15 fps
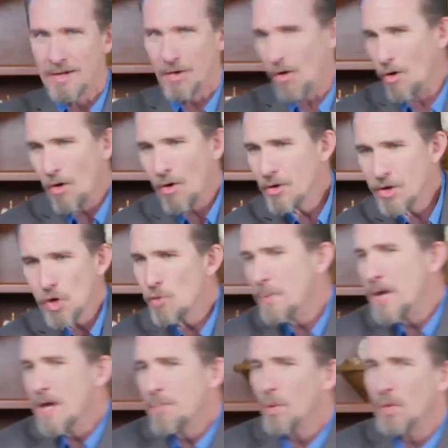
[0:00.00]
All you
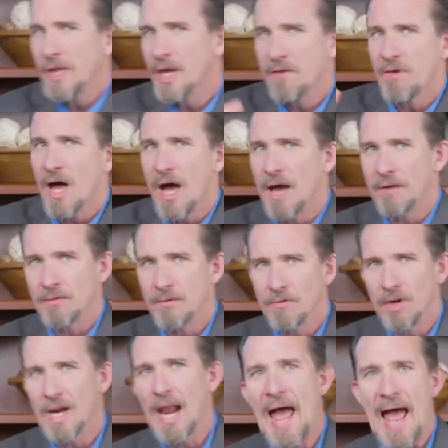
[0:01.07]
people that have got
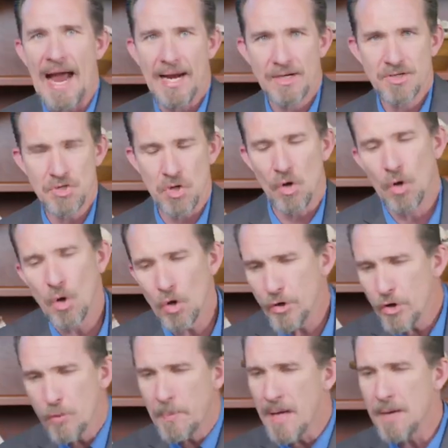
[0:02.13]
relaxed, all
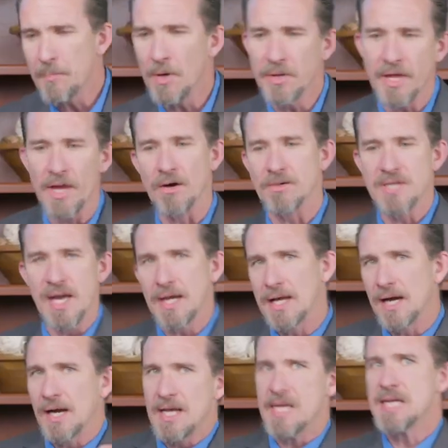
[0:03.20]
you people that are
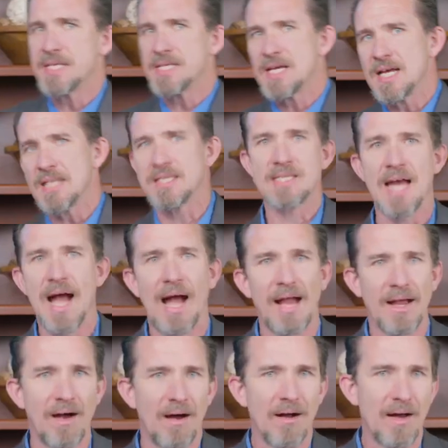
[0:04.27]
taking it easy in
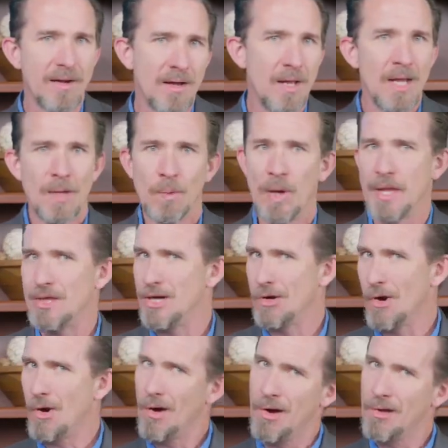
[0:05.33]
Zion when there are
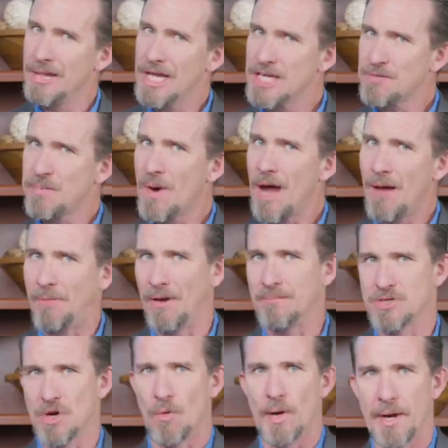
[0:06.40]
all these
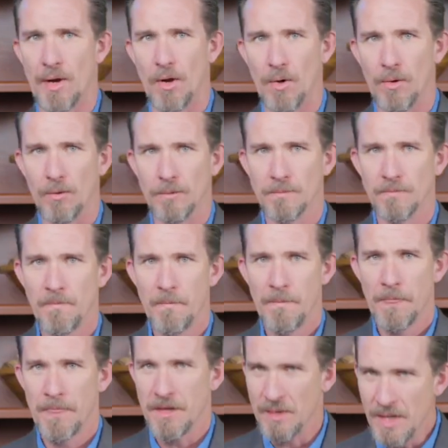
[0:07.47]
problems going on,
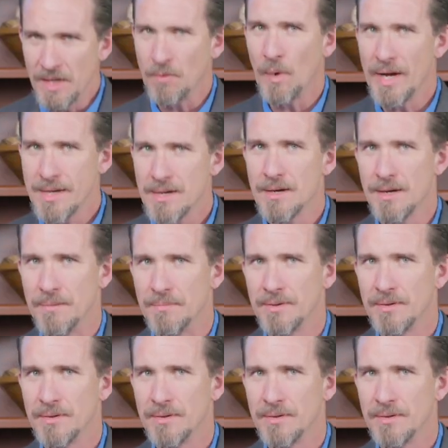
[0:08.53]
you need to wake up.